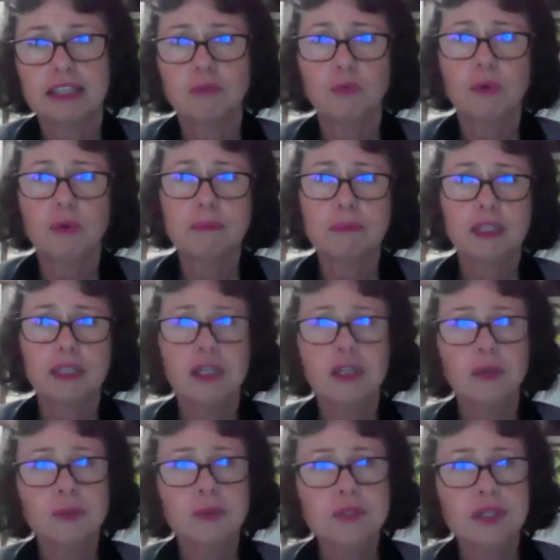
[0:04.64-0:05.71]
women can
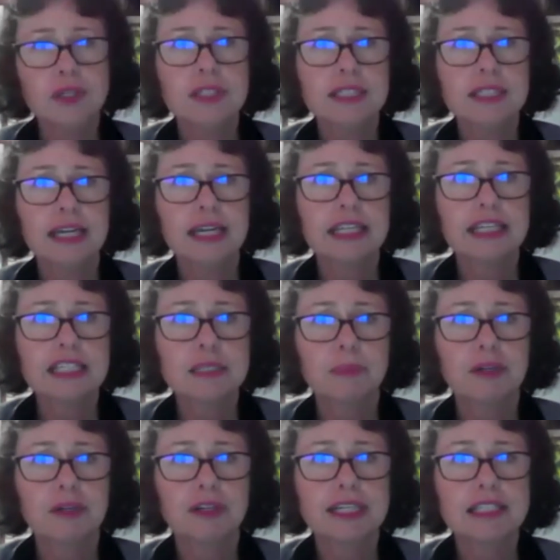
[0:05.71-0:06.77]
also start
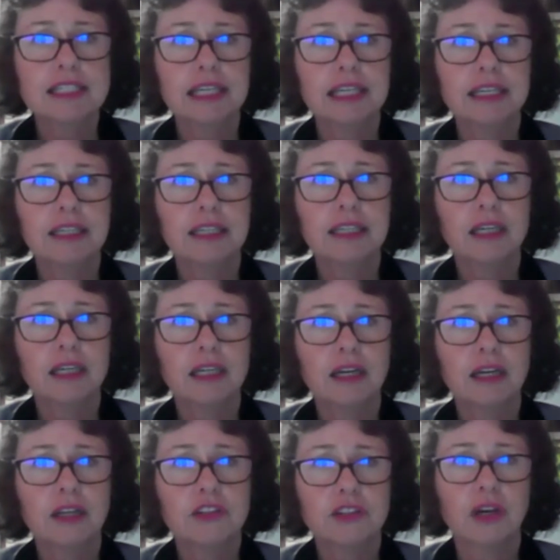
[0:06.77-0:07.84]
experiencing
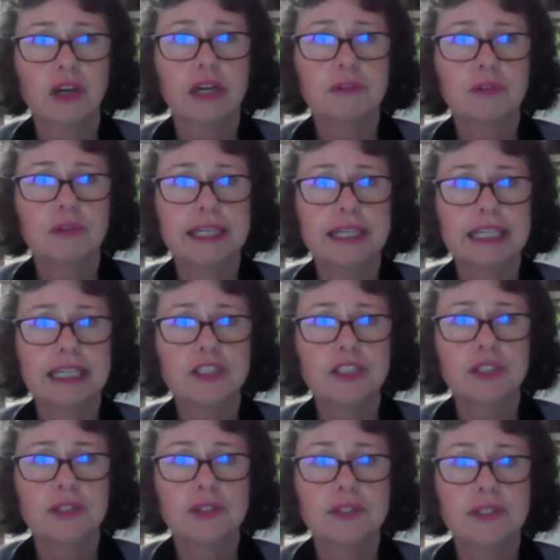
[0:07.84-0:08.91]
thyroid
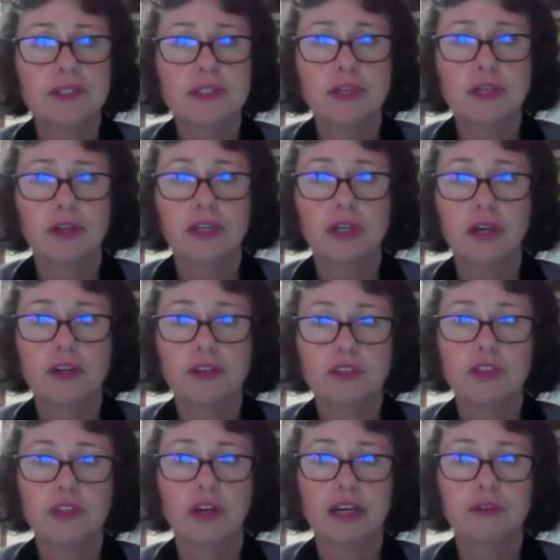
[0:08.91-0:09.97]
issues. So low
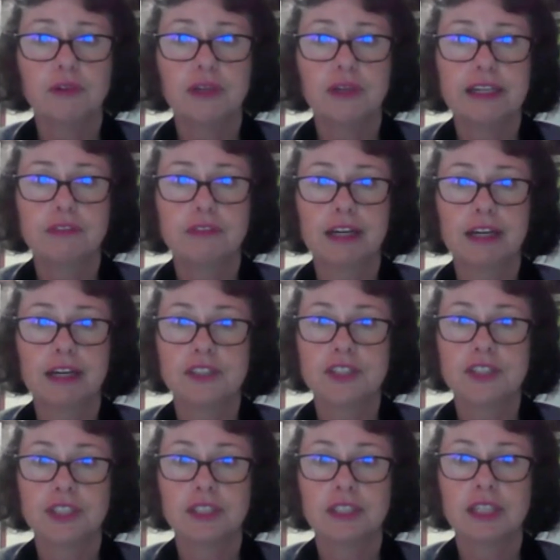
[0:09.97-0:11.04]
thyroid
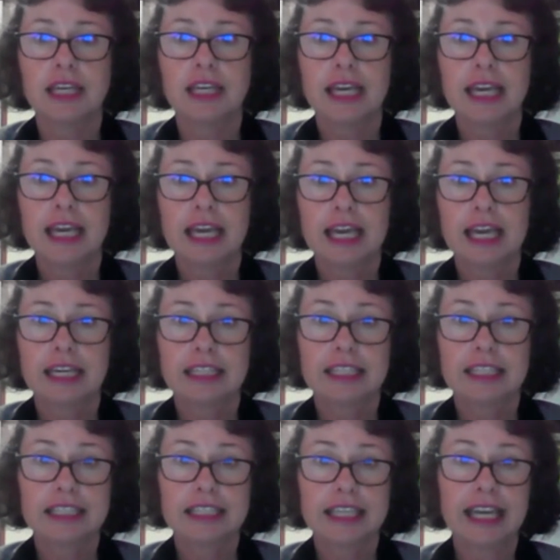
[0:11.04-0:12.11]
function
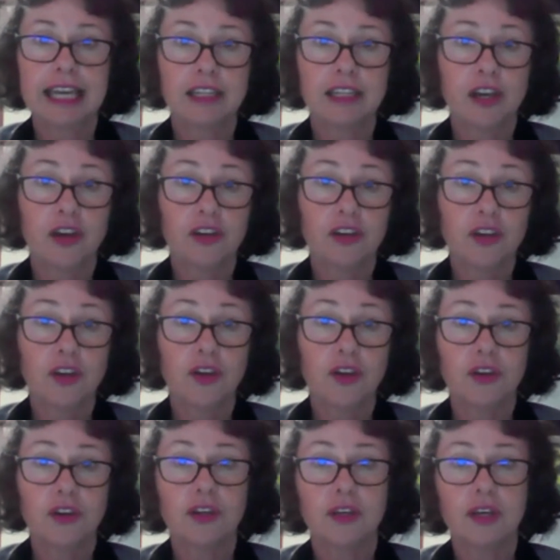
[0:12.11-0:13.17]
can
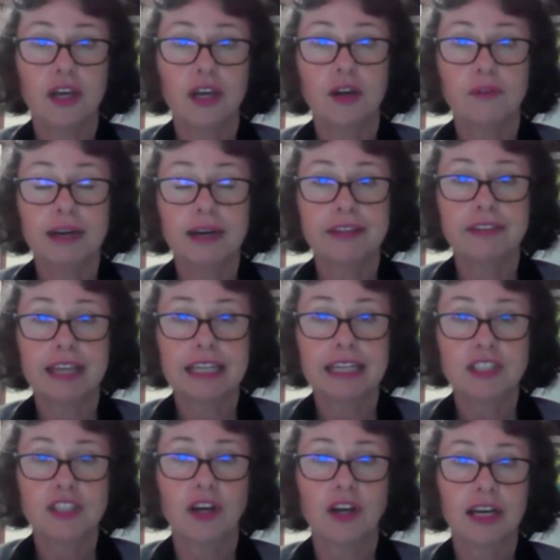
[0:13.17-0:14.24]
occur around that
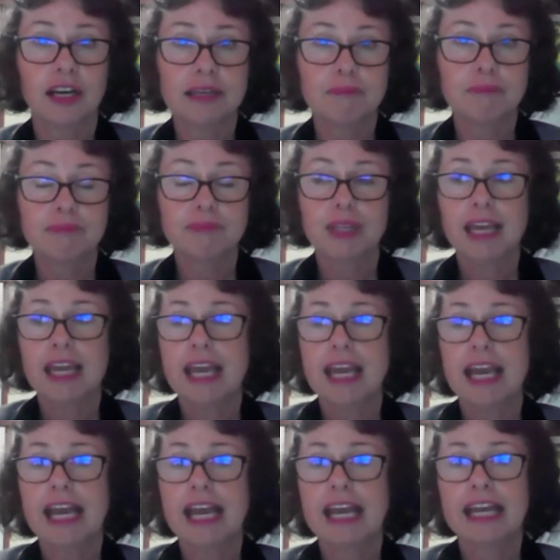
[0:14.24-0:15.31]
time.
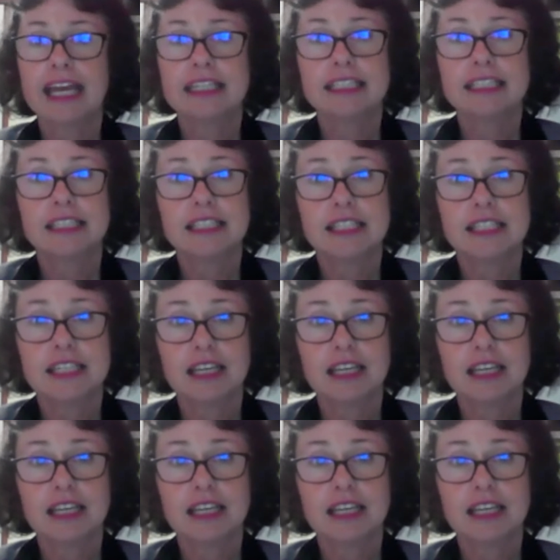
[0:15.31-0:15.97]
And